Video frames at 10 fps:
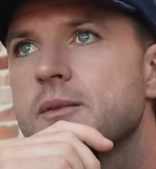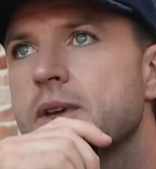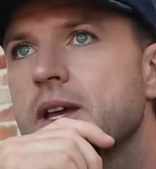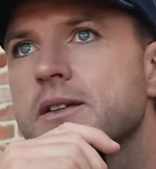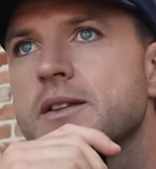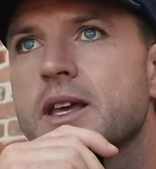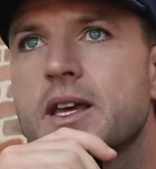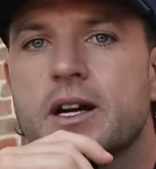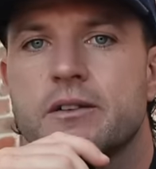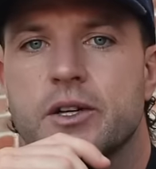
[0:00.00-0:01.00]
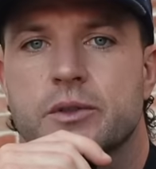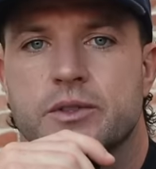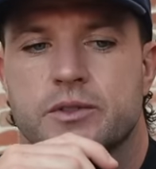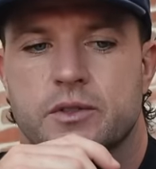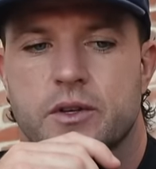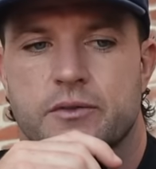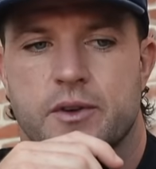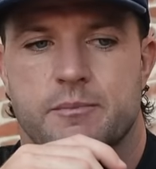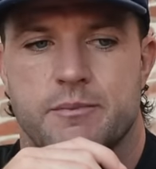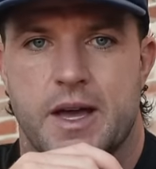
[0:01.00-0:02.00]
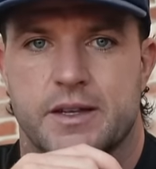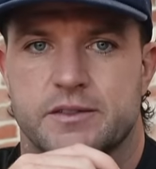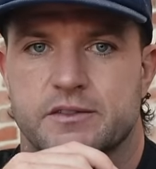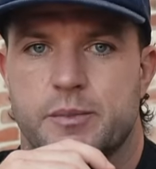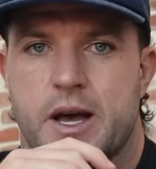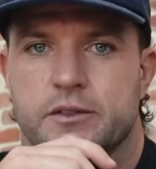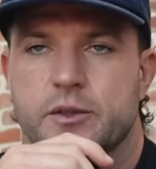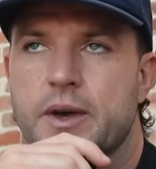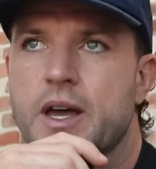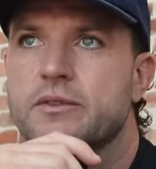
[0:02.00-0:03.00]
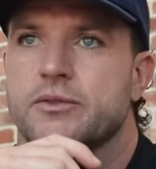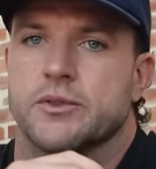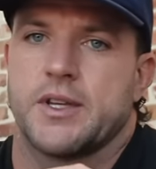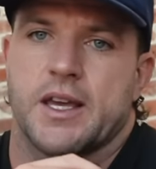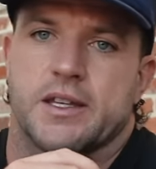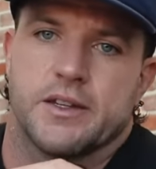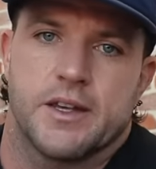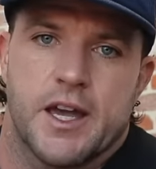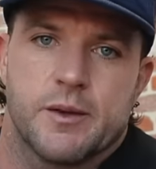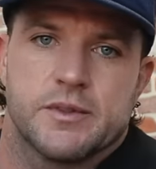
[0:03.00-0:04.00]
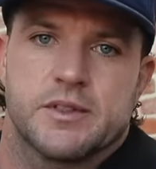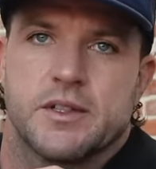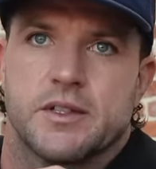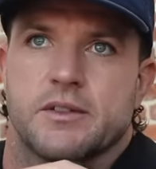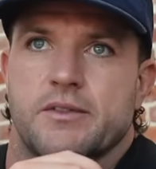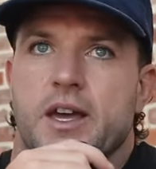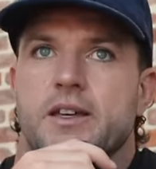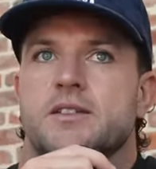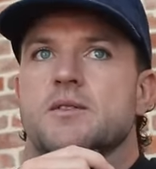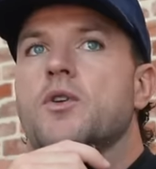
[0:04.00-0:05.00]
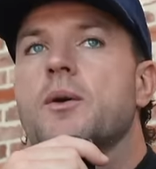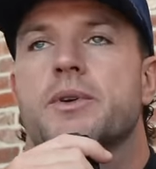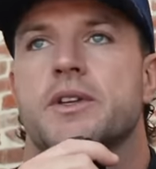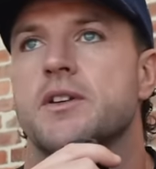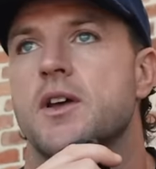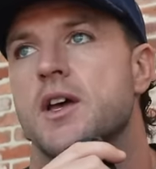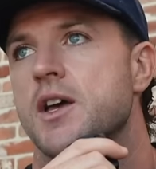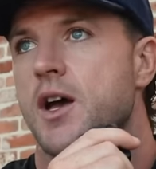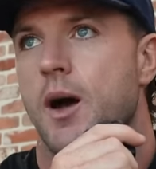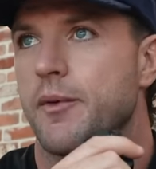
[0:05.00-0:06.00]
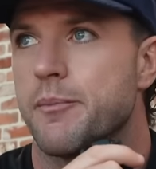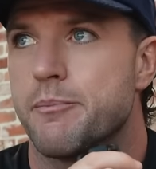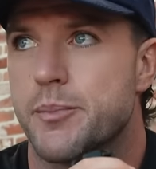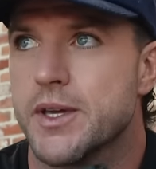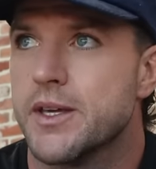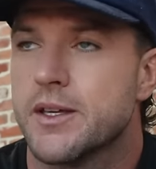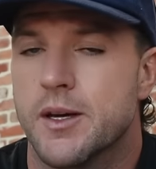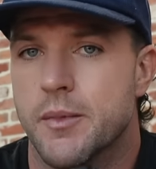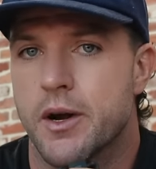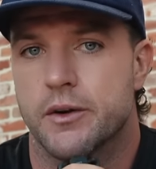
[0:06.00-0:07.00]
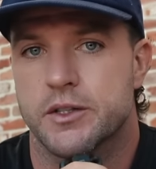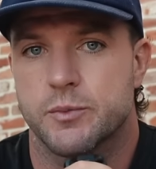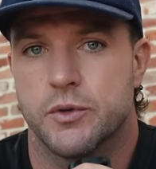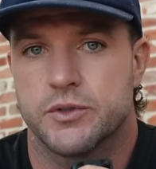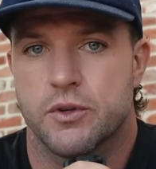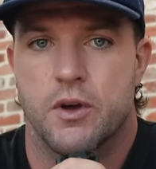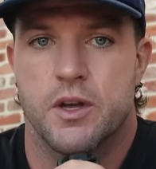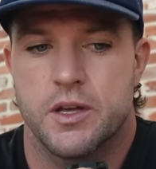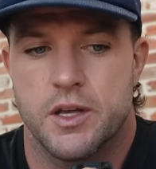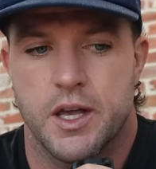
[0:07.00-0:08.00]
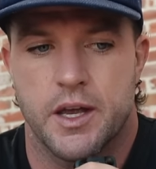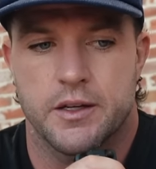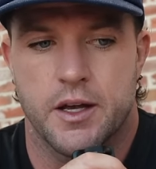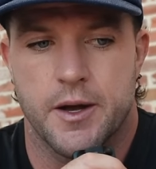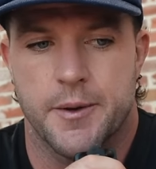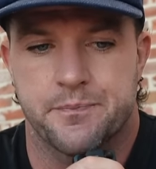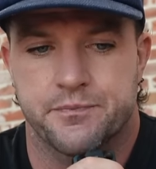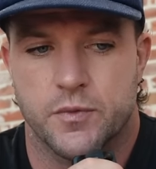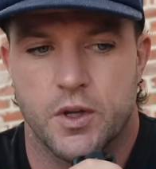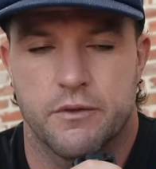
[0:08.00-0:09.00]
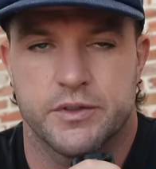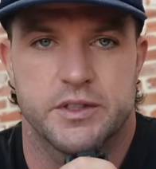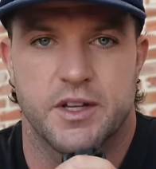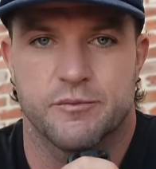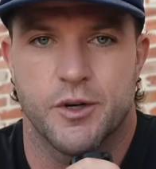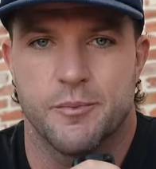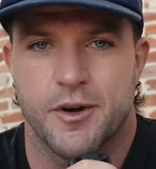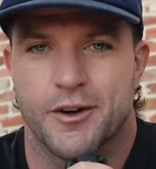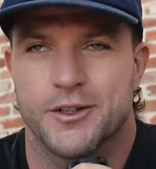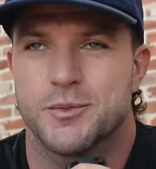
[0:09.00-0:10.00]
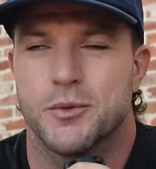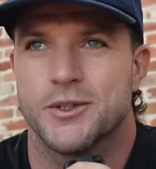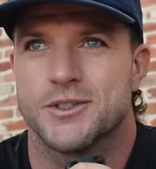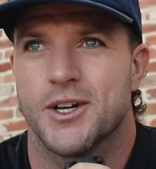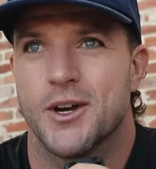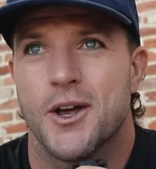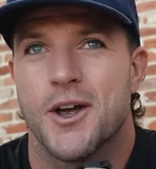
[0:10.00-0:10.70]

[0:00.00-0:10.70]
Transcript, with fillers: man, the NRL deserve a massive pat on the back for taking the games to Vegas, in my opinion. I'm a big American sports guy, and obviously love my American sports, so